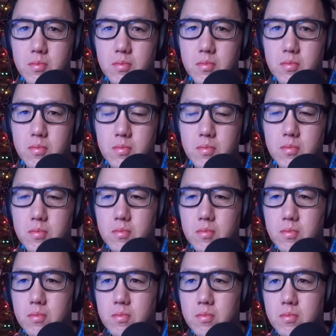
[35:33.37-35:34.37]

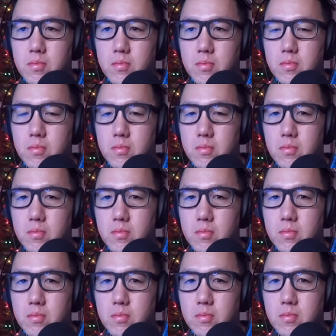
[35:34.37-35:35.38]

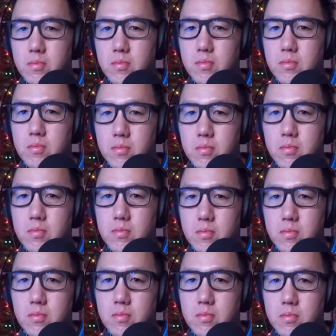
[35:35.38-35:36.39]

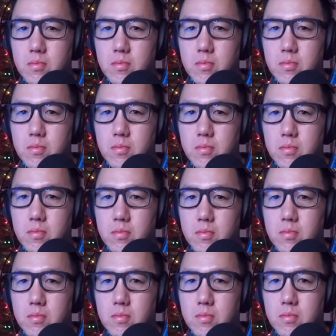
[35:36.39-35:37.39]

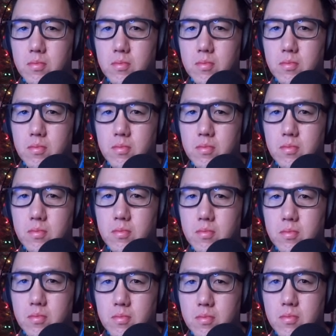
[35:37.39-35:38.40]

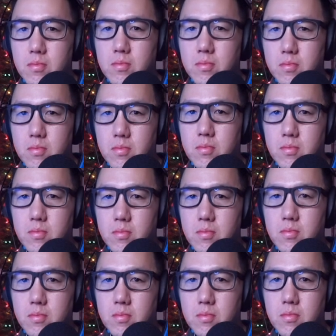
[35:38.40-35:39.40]

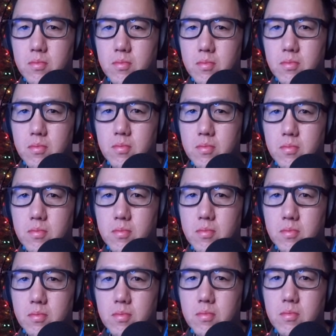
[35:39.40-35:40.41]

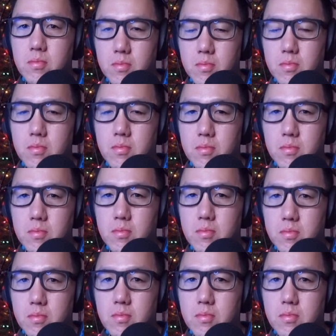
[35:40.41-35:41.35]
(silent)